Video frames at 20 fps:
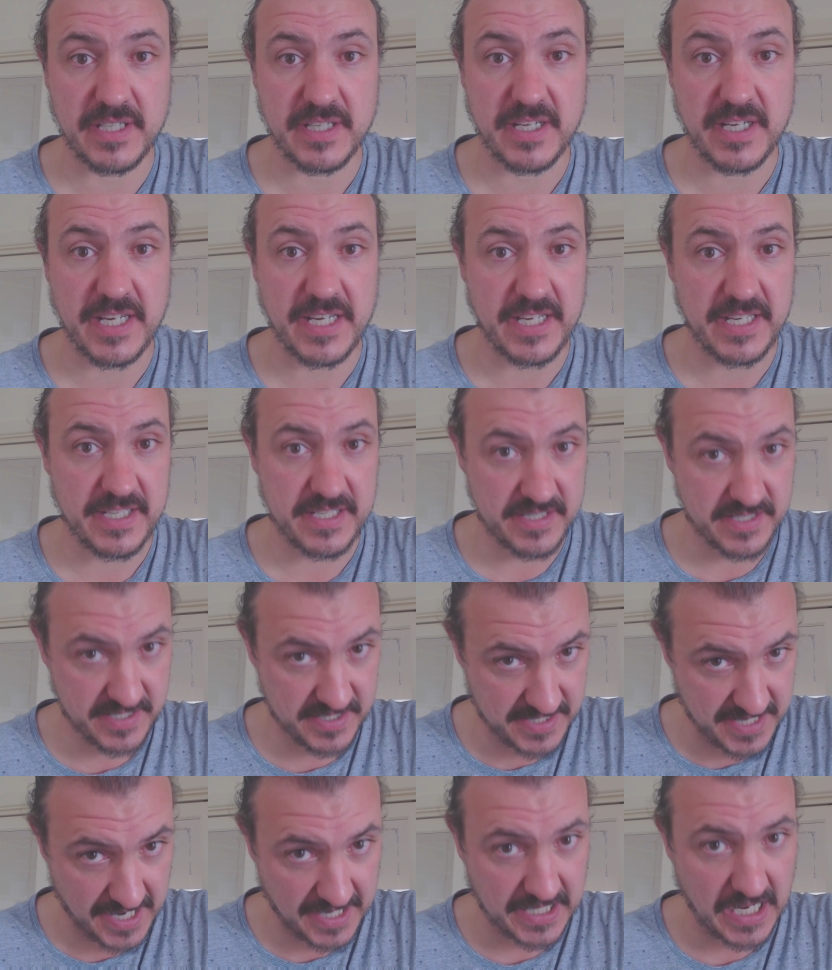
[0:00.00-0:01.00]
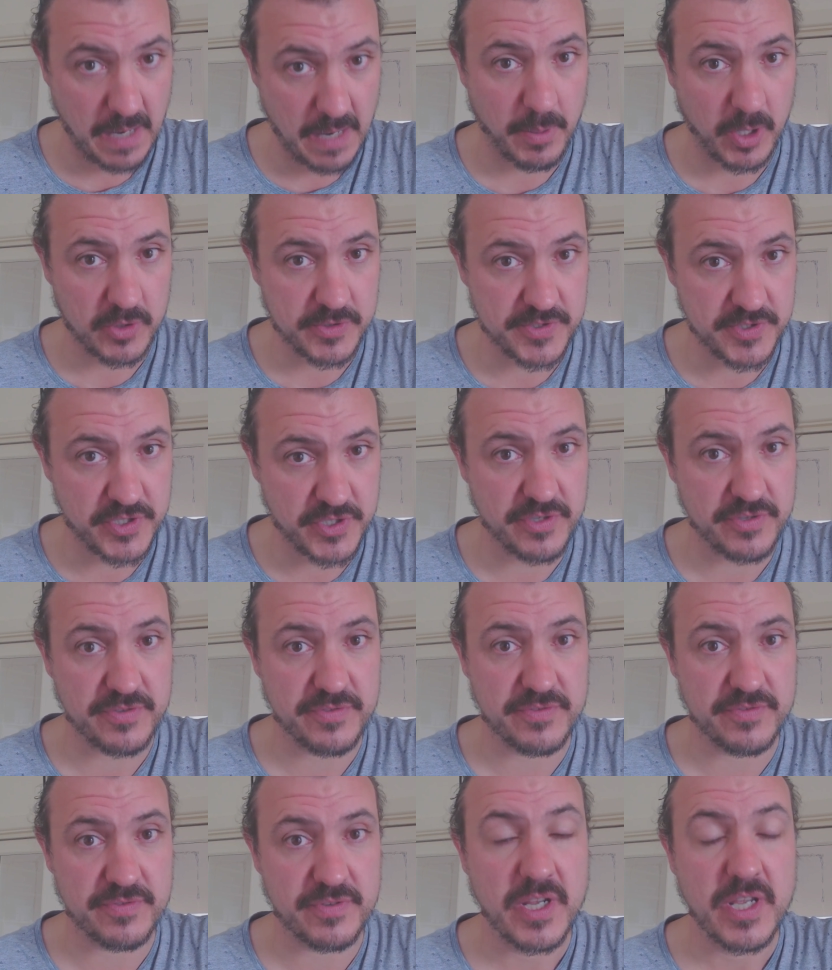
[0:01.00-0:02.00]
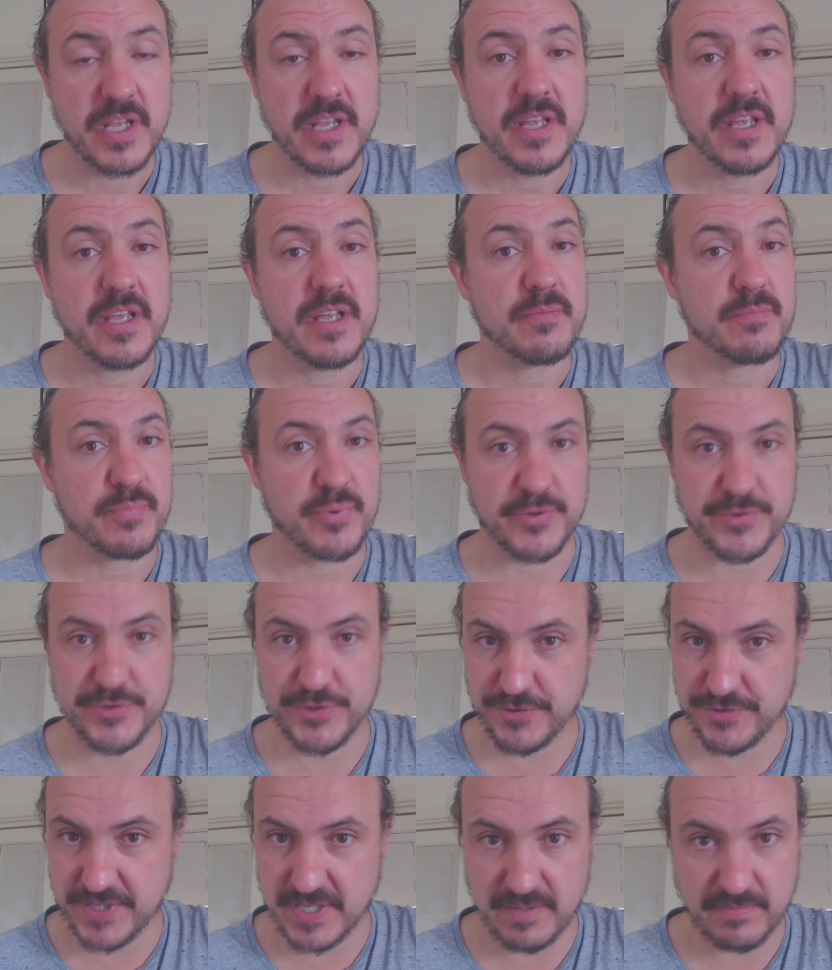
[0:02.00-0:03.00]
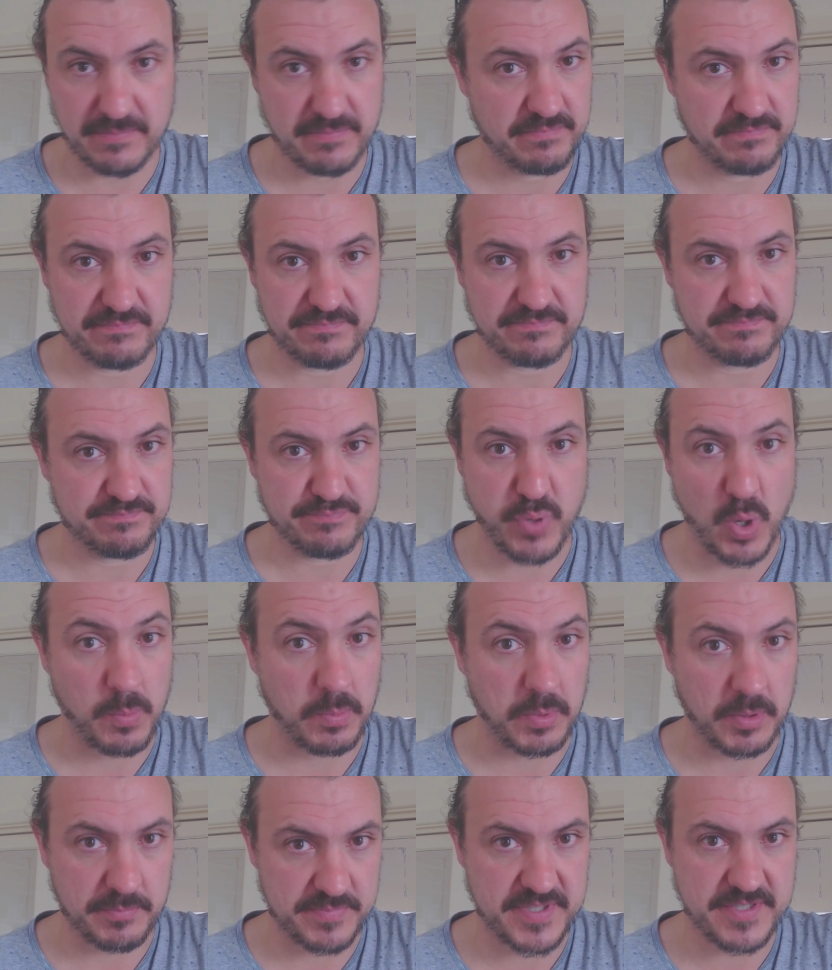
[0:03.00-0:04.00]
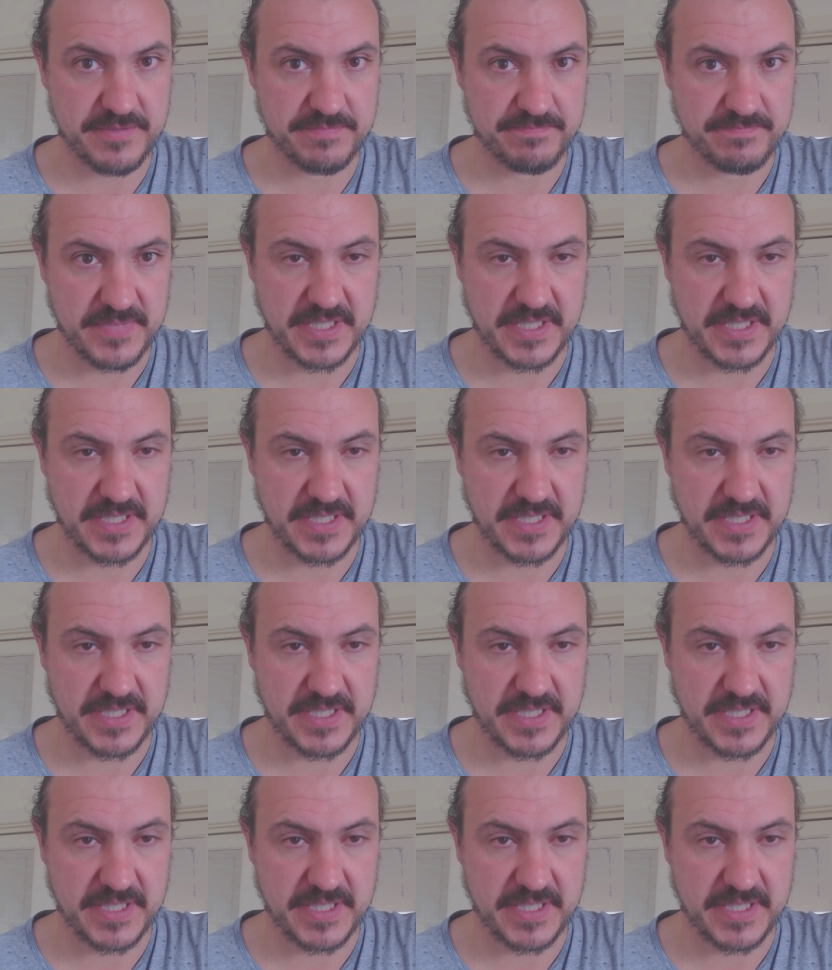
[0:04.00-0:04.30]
is sucking up oxygen, producing problems.